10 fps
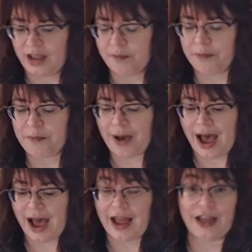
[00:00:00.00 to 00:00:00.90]

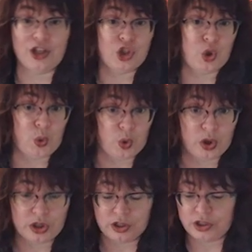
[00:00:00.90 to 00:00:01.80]
by tool.
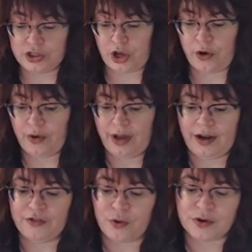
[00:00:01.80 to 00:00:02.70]
So, and of
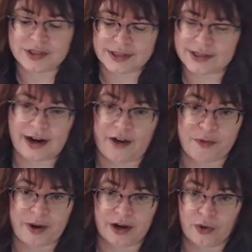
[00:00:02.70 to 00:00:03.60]
course it's in
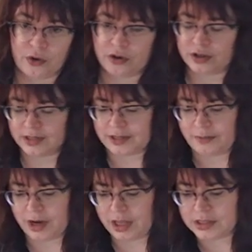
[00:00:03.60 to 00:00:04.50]
alphabetical order because I'm
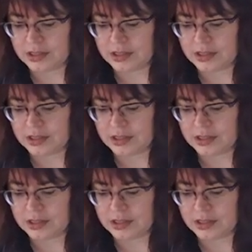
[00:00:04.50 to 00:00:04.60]
nuts.